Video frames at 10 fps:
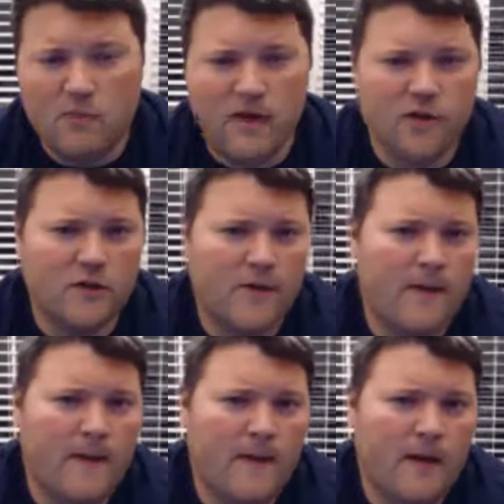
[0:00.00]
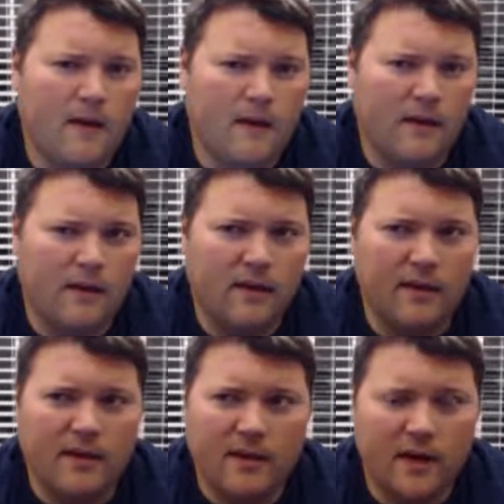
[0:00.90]
pressure, I
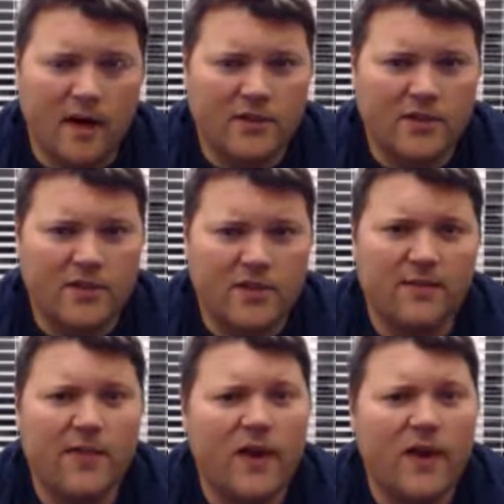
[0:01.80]
think they did oxygen.